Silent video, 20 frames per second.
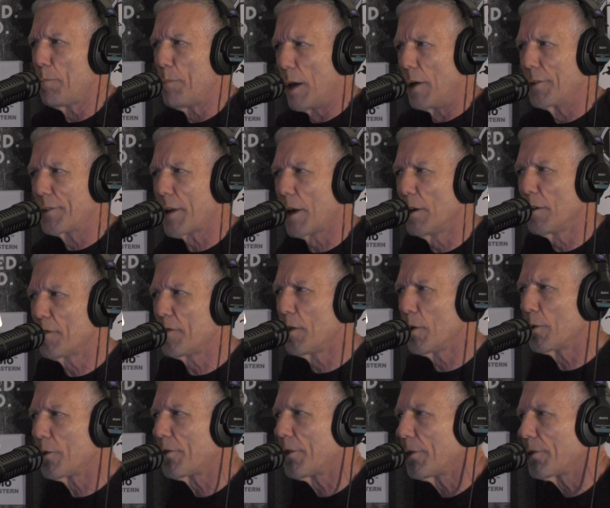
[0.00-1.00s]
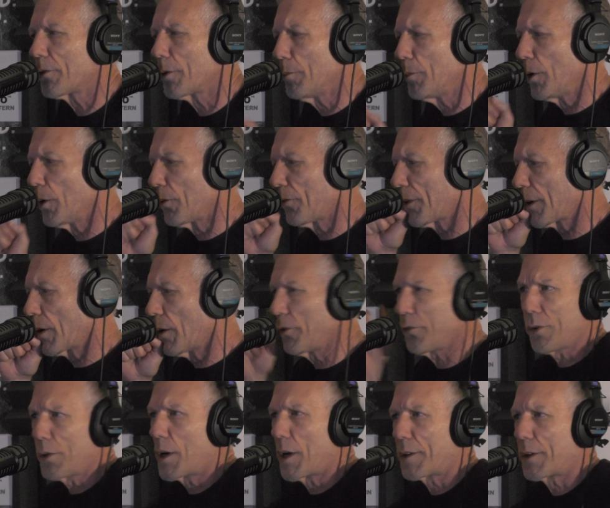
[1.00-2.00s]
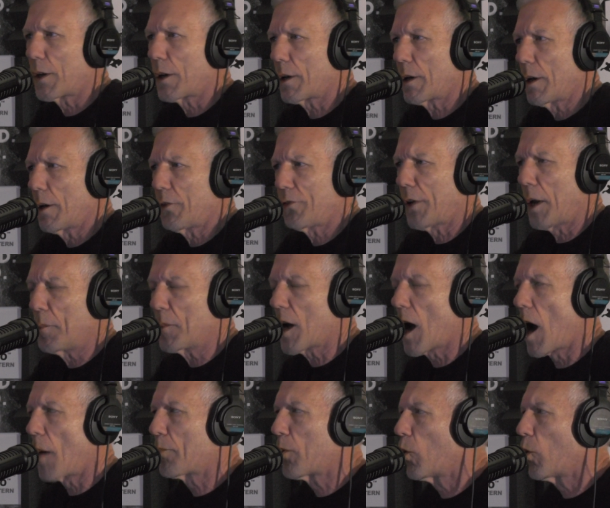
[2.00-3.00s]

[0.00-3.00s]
Bell telephone system years ago. I still got the same copper